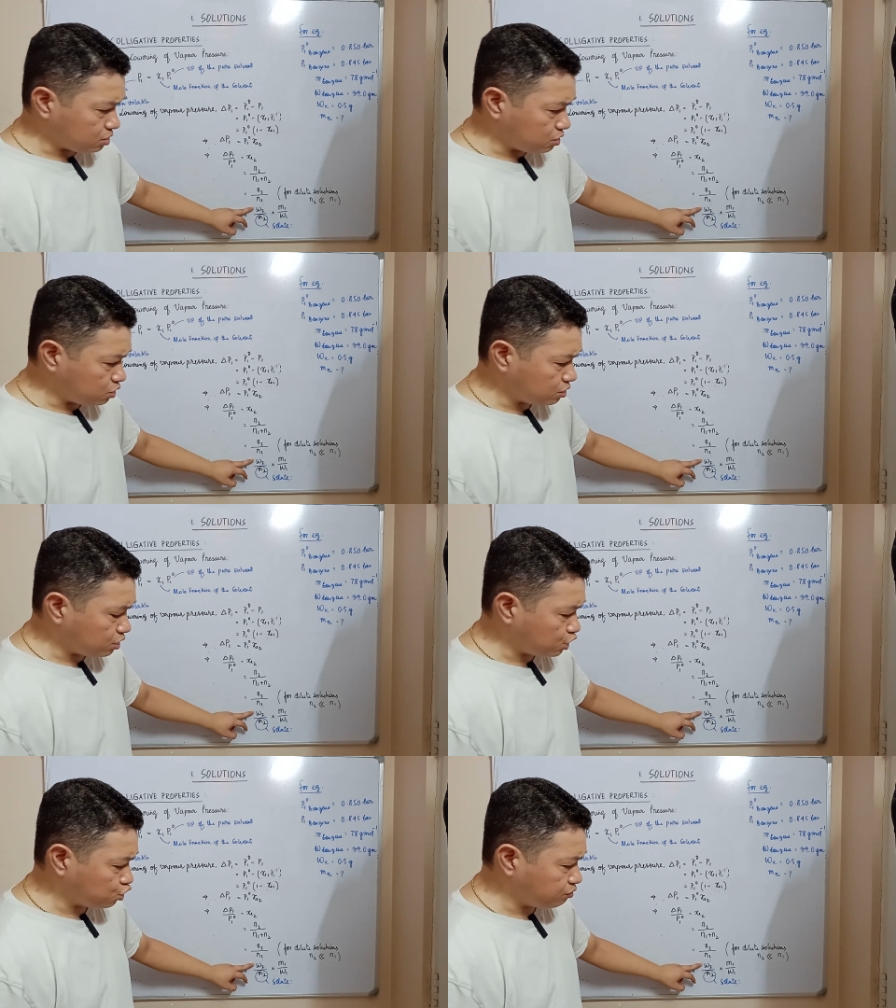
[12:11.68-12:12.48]

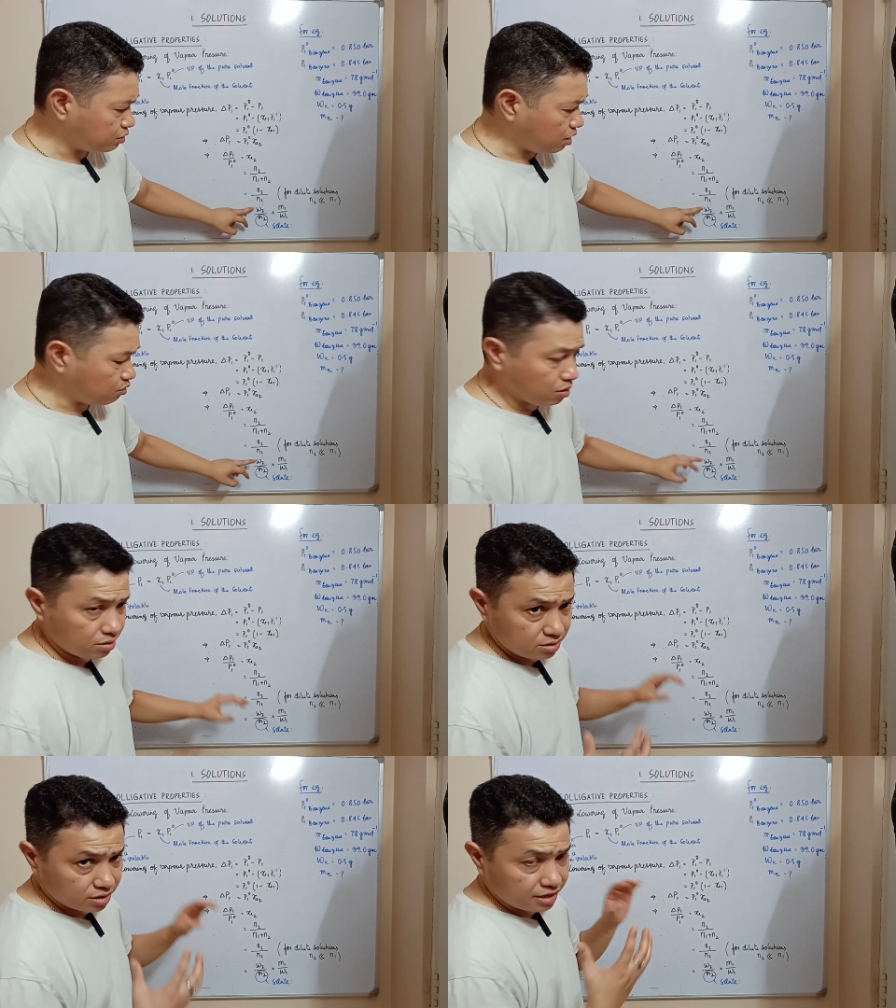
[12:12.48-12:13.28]
ratio of
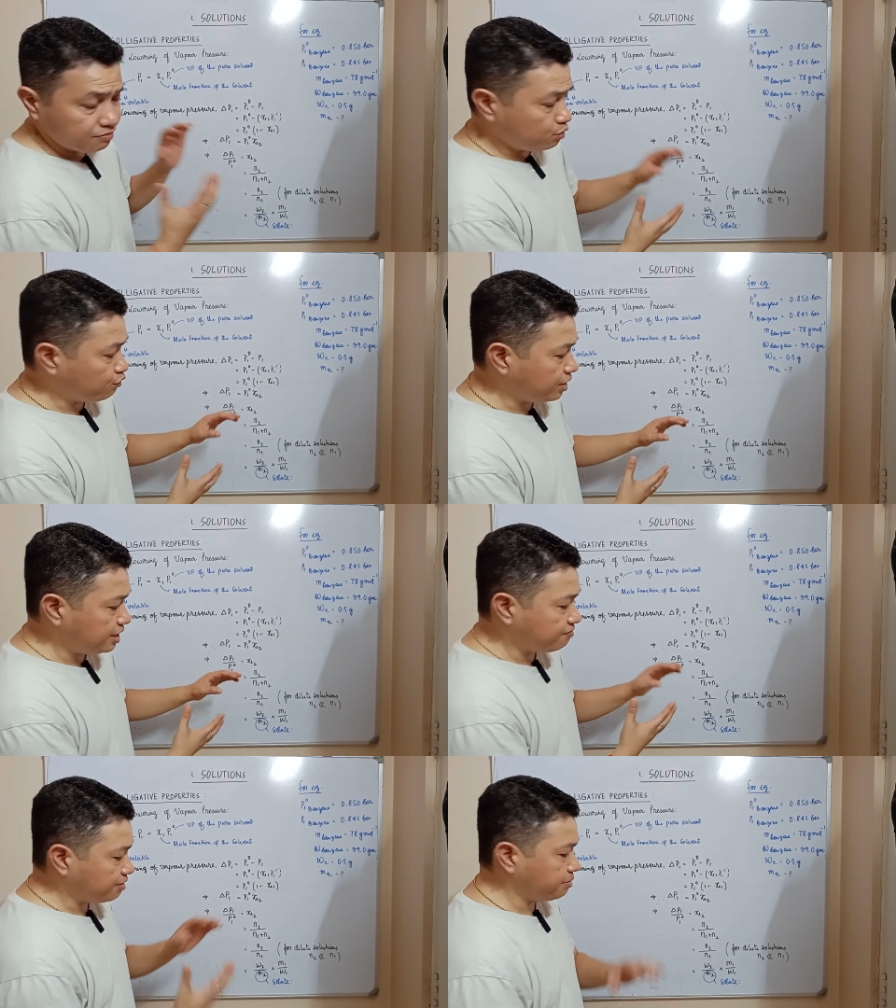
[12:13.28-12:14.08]
the given
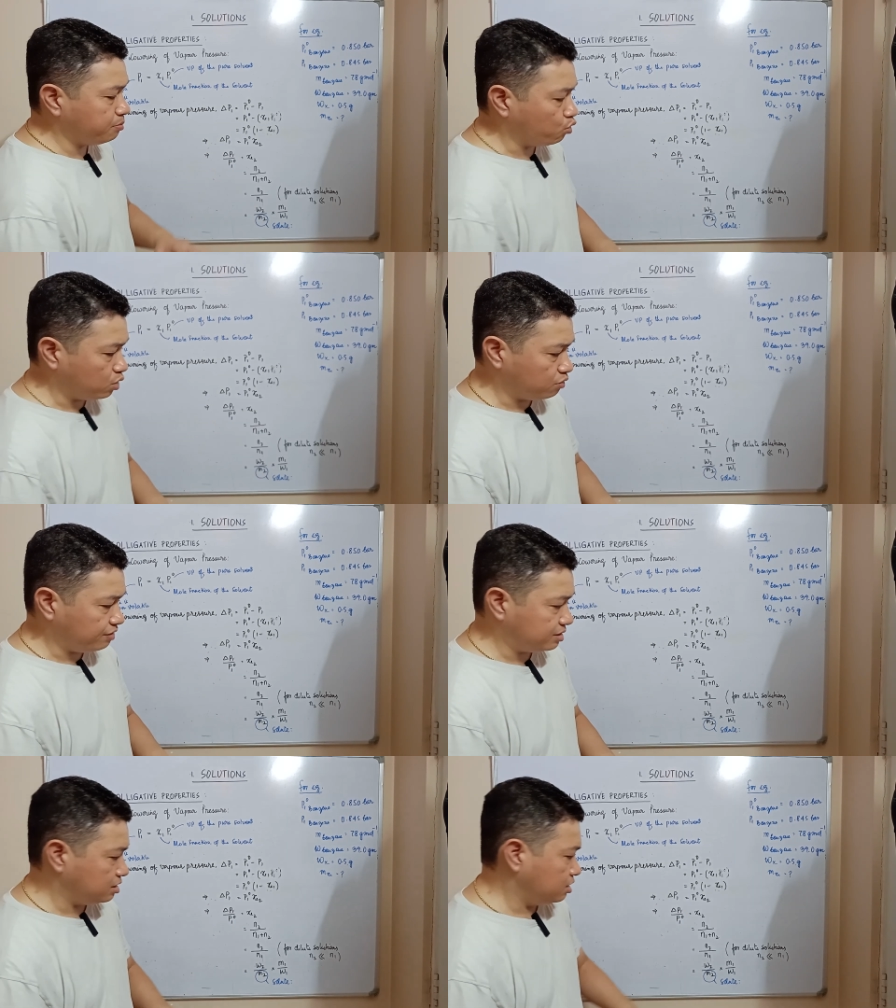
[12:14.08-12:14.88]
weight divided by molar
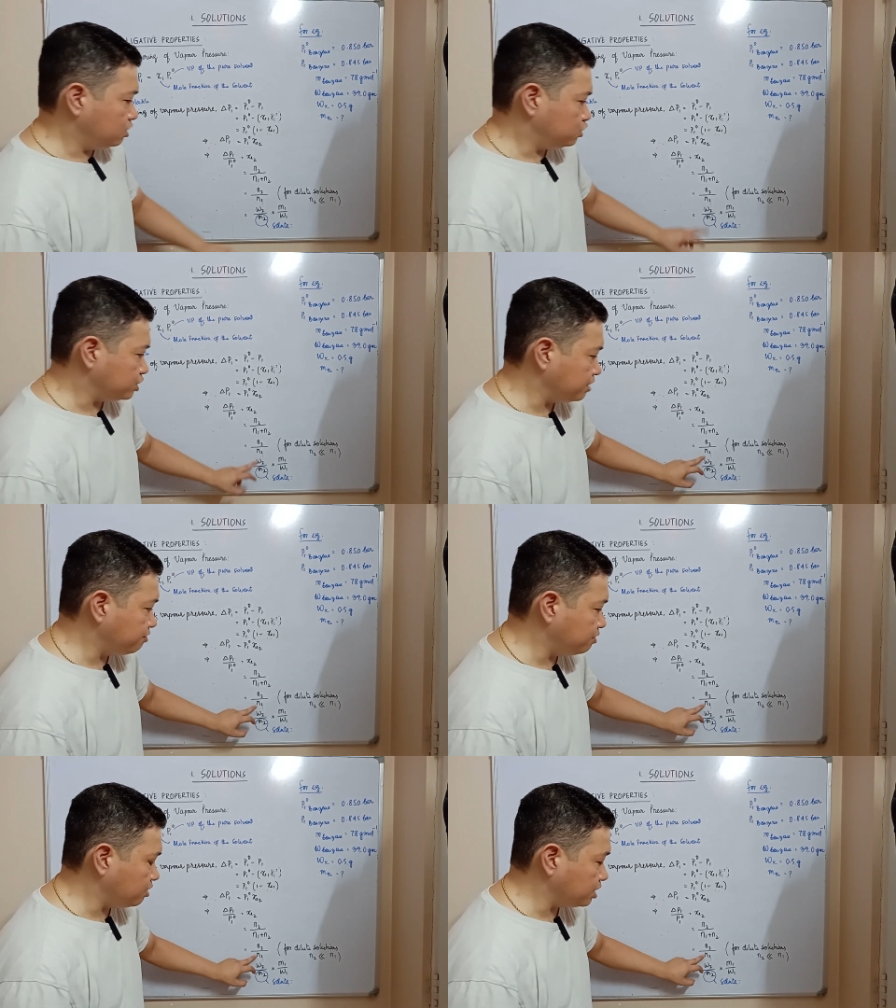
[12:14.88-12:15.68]
weight. So
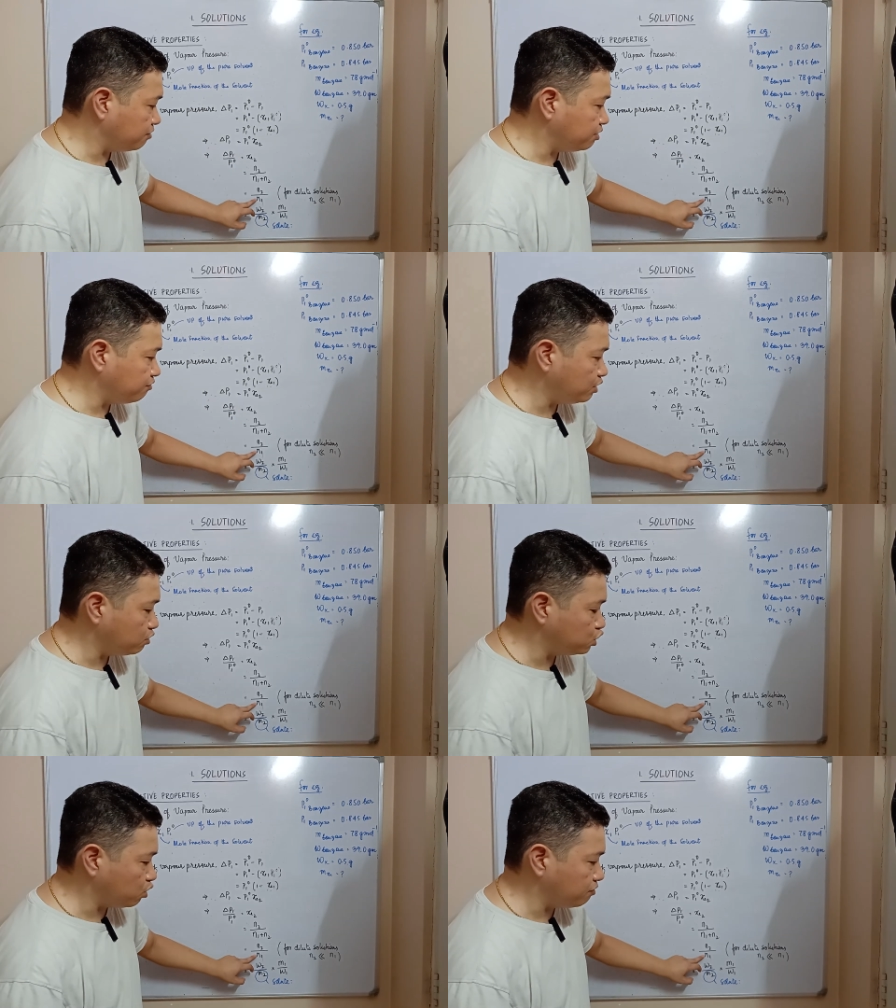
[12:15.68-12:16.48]
given weight
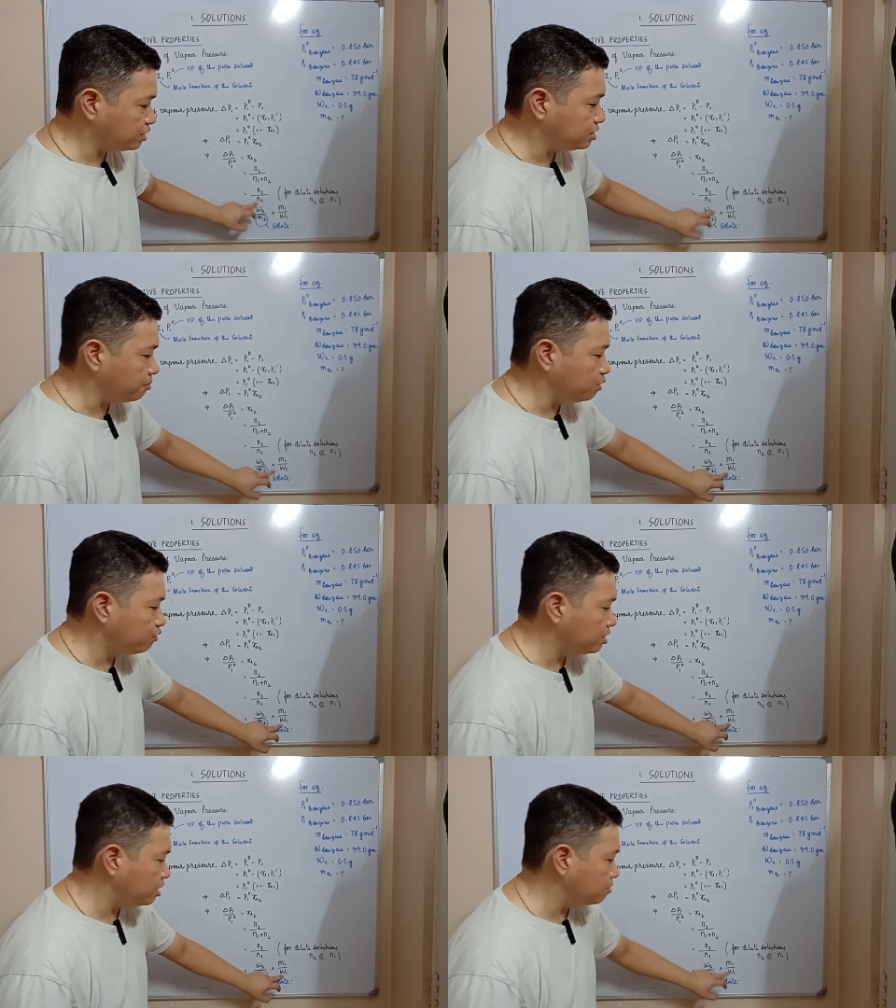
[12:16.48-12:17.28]
of the solvent is
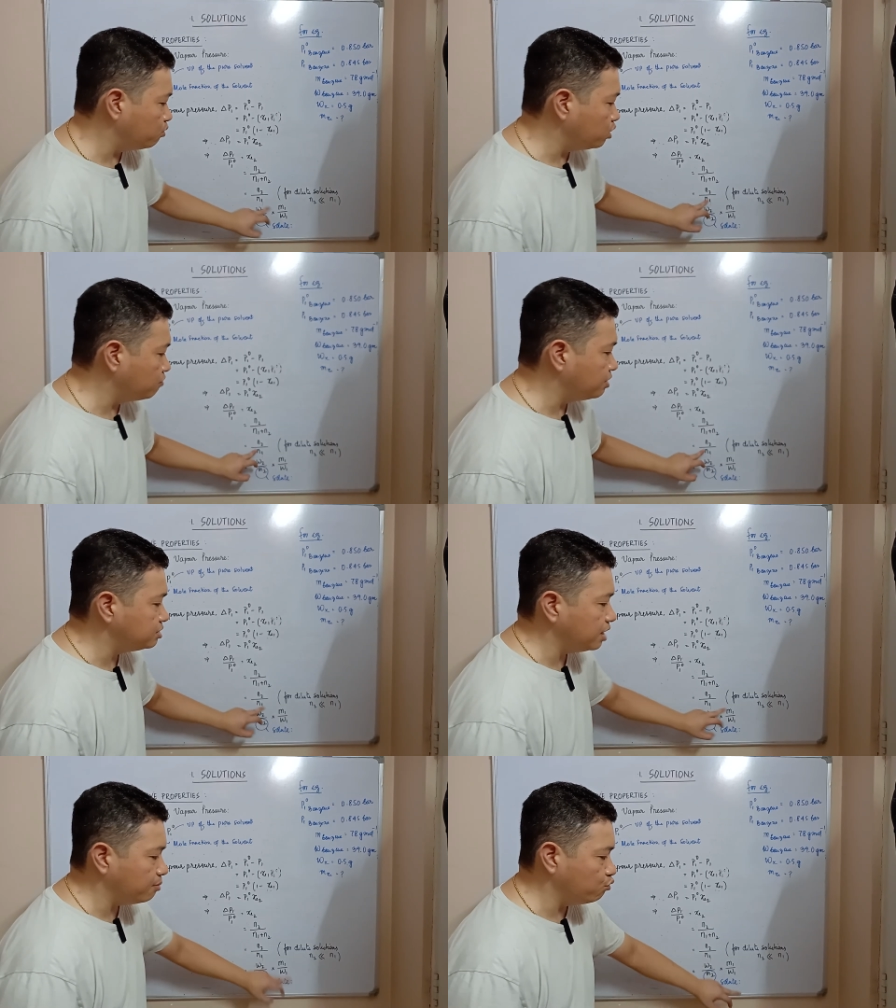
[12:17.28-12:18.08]
W1 and molar
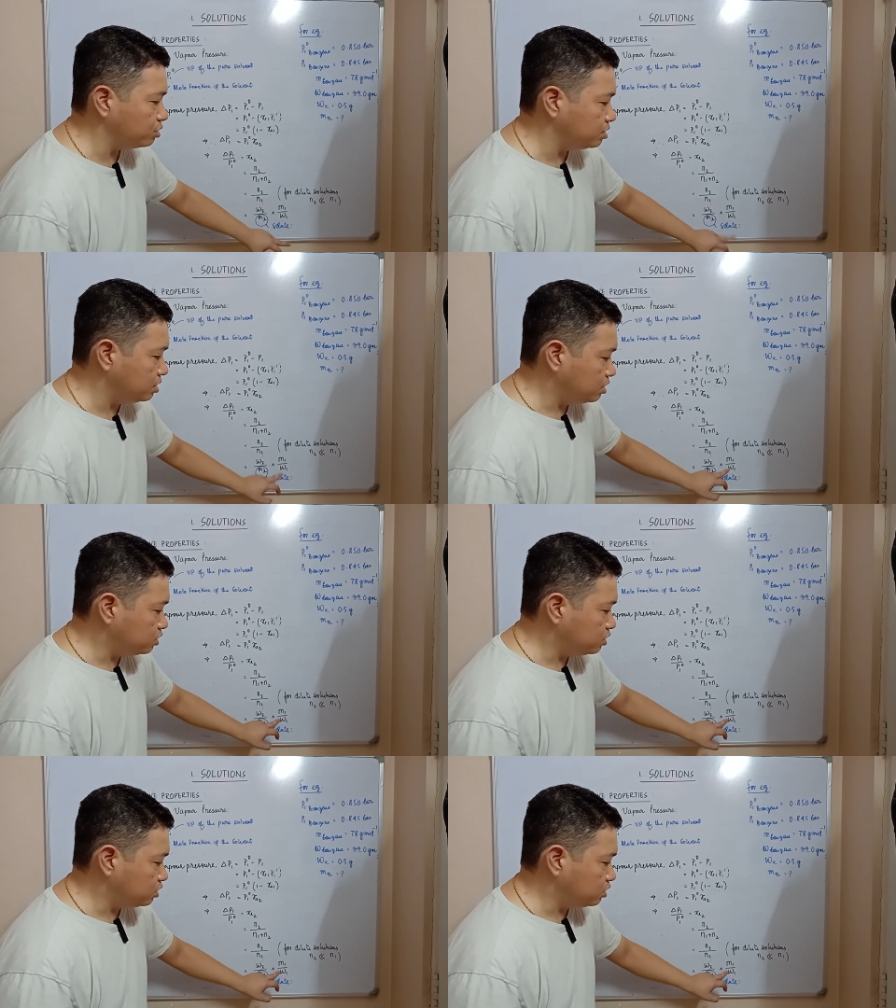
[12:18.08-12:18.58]
weight is M1.